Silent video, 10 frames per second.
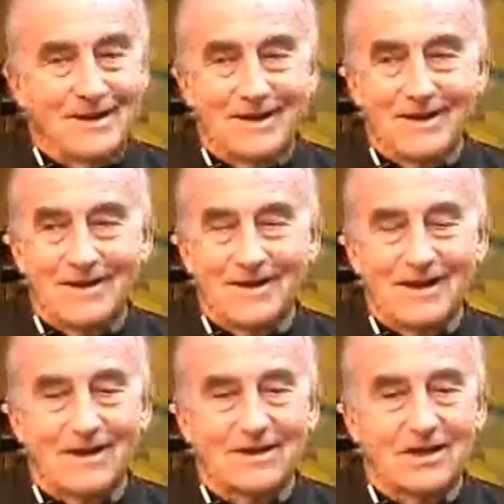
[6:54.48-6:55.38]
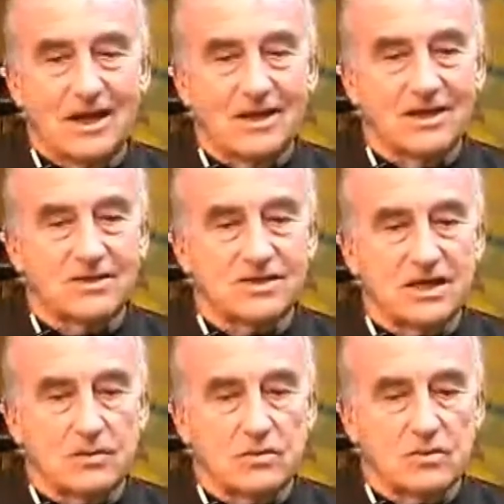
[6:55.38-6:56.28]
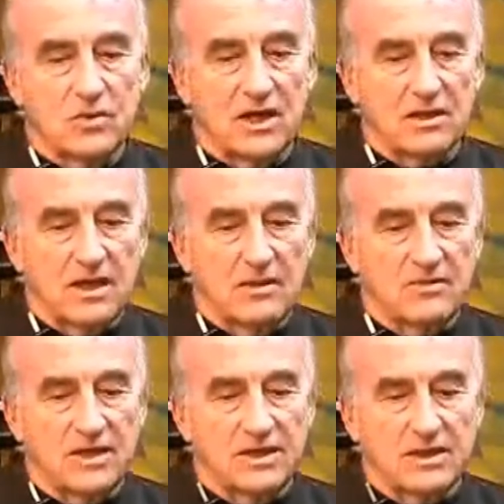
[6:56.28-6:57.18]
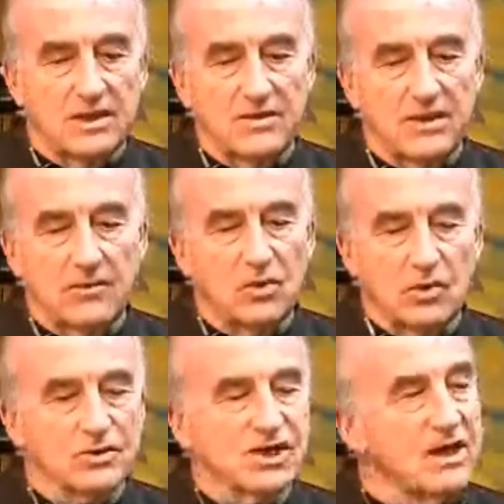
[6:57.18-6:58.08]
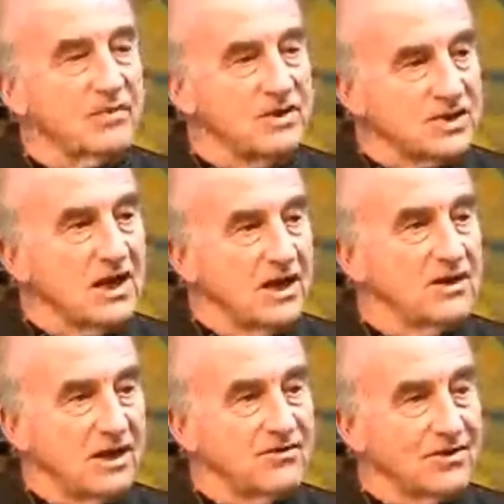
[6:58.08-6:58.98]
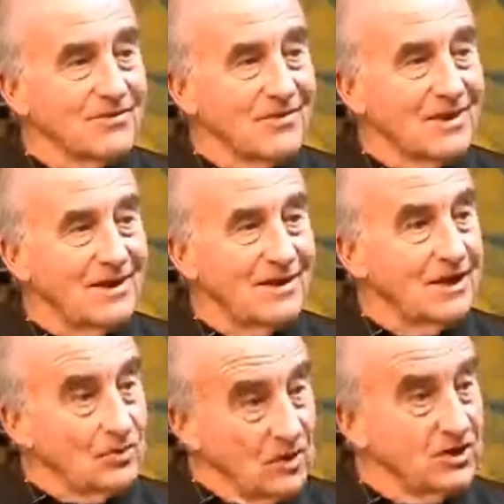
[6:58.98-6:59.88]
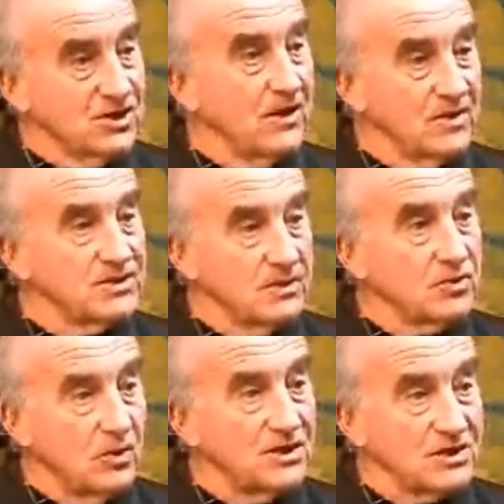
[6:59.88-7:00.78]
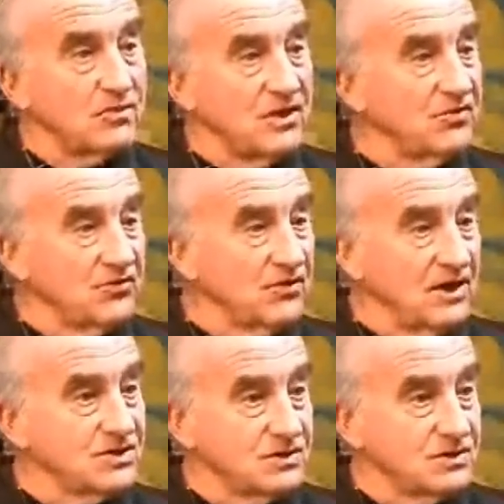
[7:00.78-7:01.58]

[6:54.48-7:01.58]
Uh, and he and he said, "Well, I'm a am uh, the world champion skydiver, and he had won the championship twice, I believe, in France